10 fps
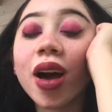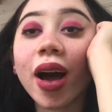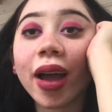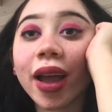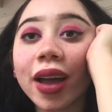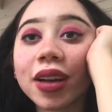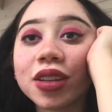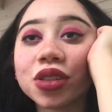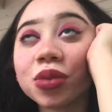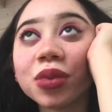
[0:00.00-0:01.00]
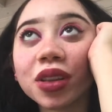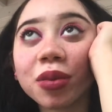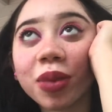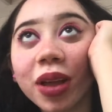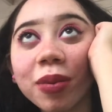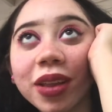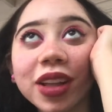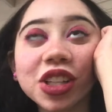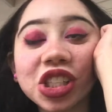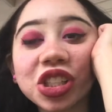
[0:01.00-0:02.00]
I had a dream about the baby,
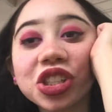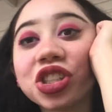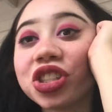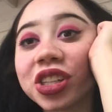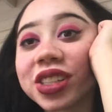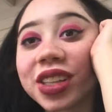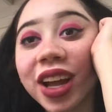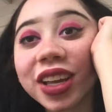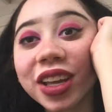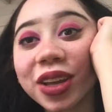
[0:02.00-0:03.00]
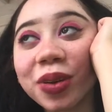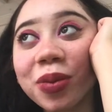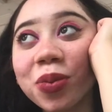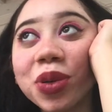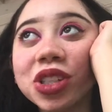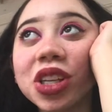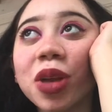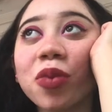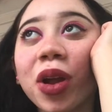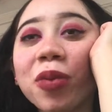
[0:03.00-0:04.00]
like she looked just like you, but she
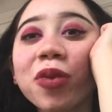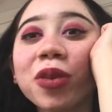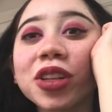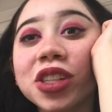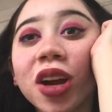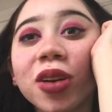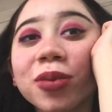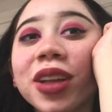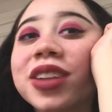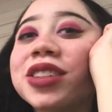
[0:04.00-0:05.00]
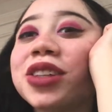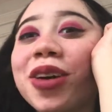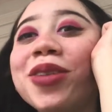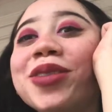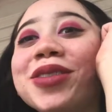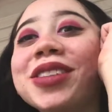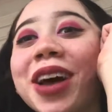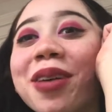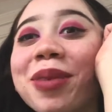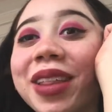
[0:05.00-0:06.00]
came right before the shower. I'm like, don't
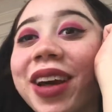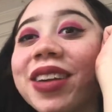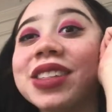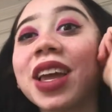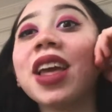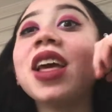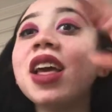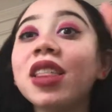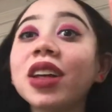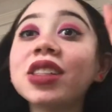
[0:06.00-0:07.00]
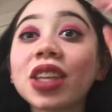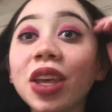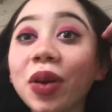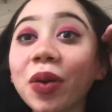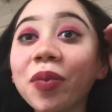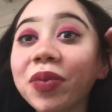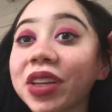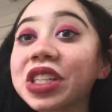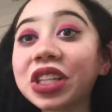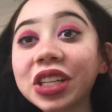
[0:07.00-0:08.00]
tell me that. I was like, that's cute
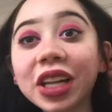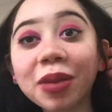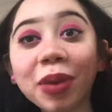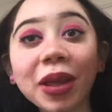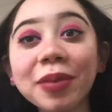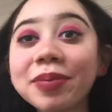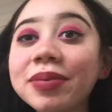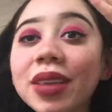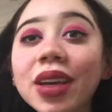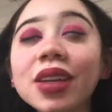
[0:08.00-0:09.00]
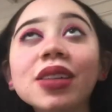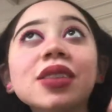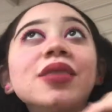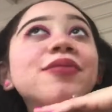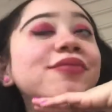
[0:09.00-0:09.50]
that she looked like me, because